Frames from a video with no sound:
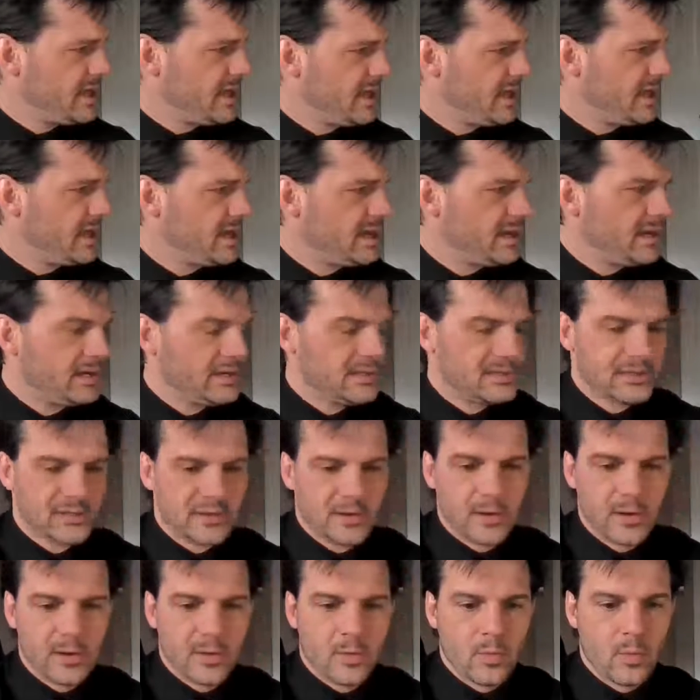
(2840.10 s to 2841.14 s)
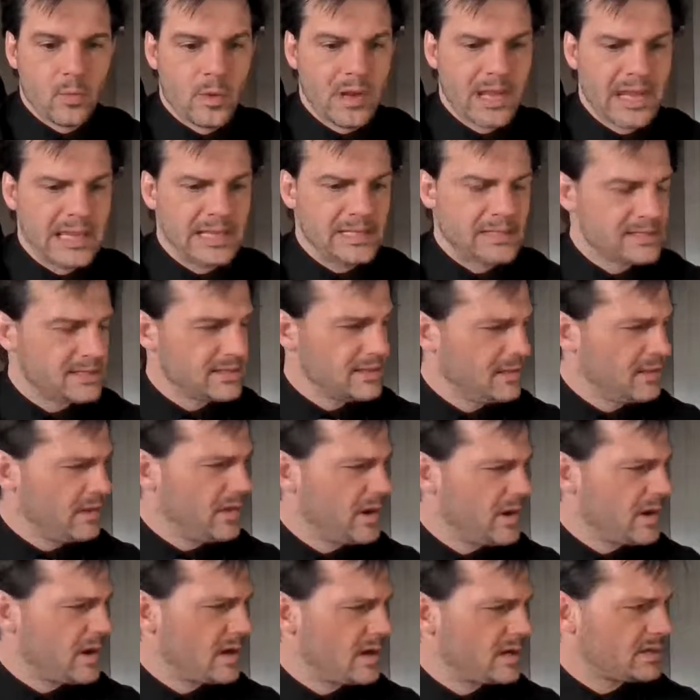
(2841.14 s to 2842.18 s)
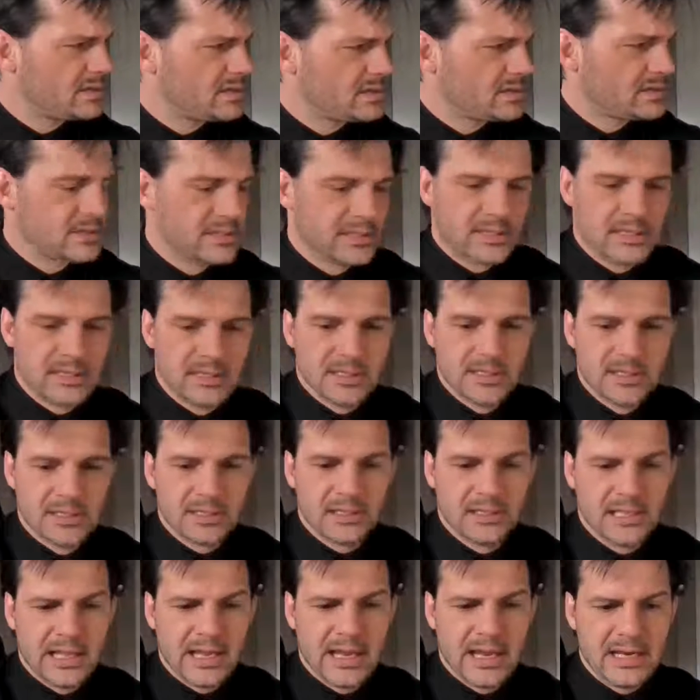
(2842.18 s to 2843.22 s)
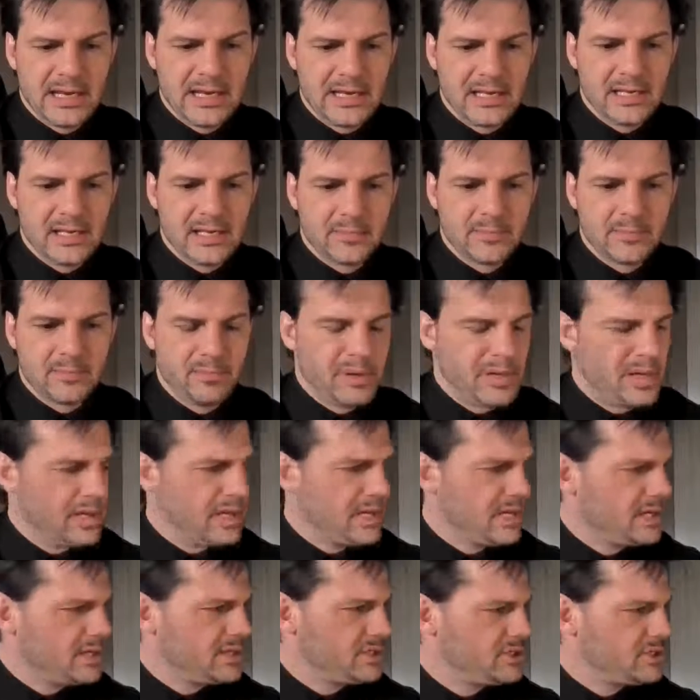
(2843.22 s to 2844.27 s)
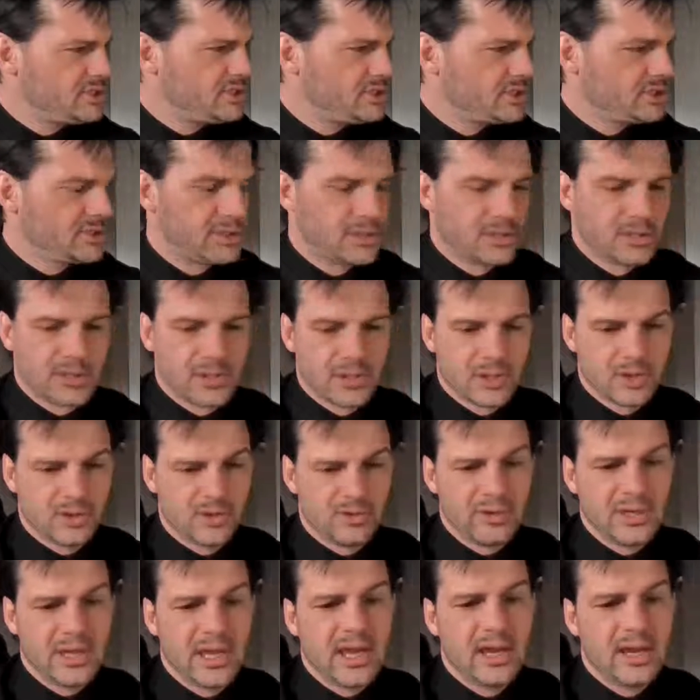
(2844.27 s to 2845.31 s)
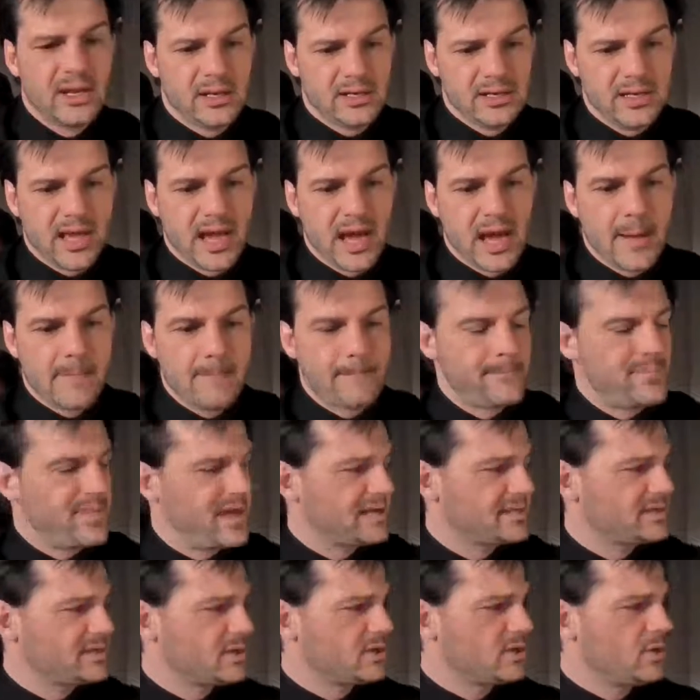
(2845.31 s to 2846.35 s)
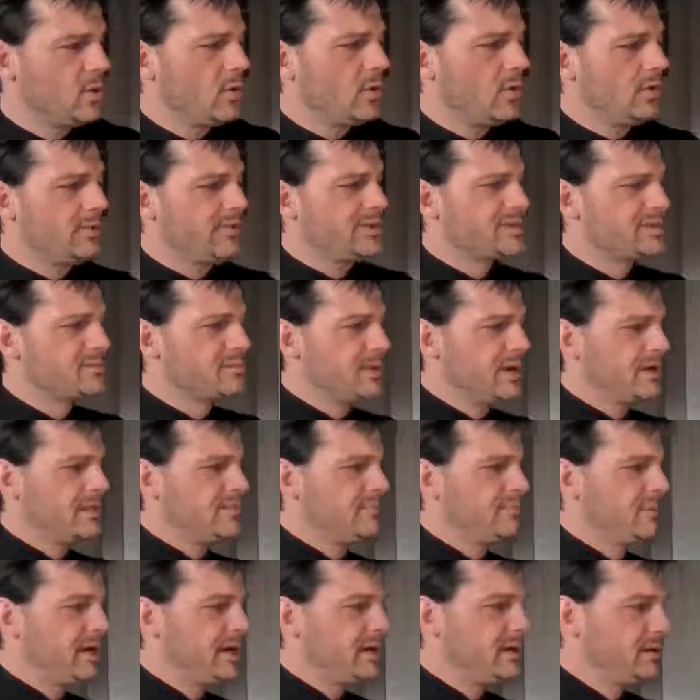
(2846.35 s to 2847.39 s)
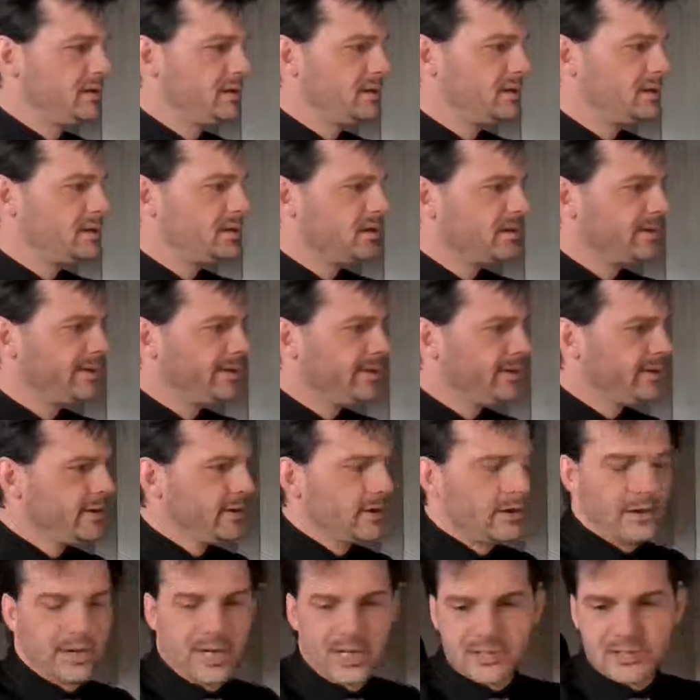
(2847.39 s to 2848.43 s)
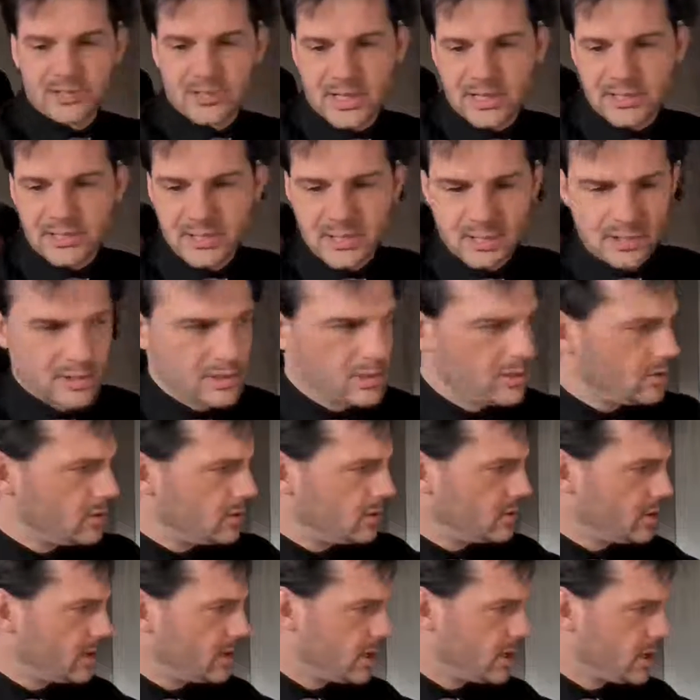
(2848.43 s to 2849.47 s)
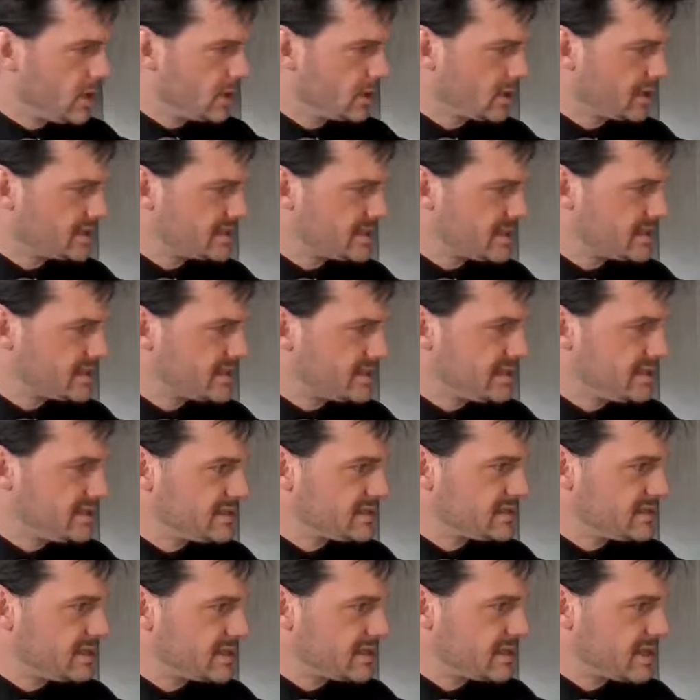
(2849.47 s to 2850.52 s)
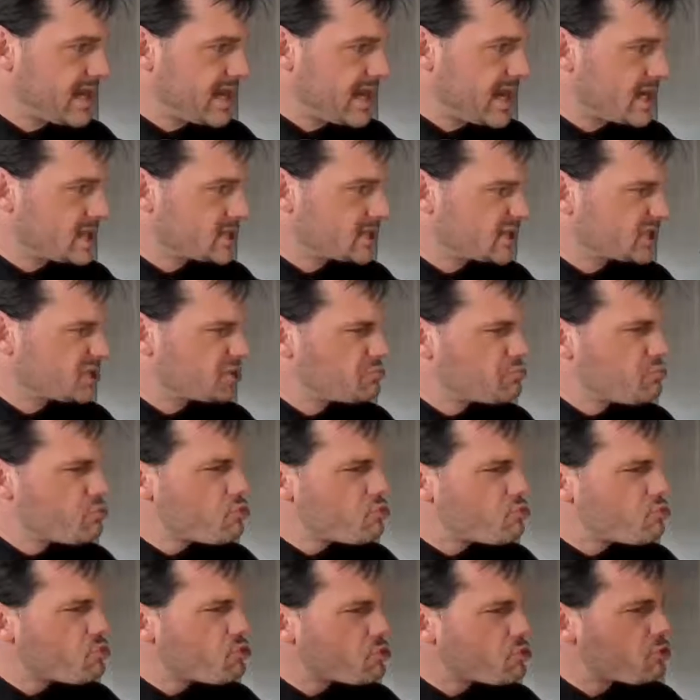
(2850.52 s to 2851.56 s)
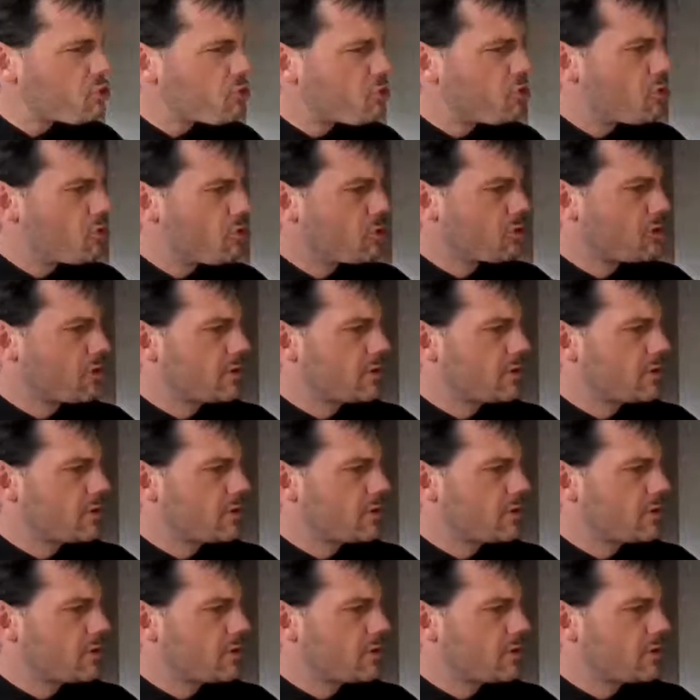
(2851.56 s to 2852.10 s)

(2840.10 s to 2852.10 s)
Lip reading: and weight loss landing page created. Yeah, that's a goal this month, bud. Okay, so that's gonna go on because that's instant cash. It's brutal.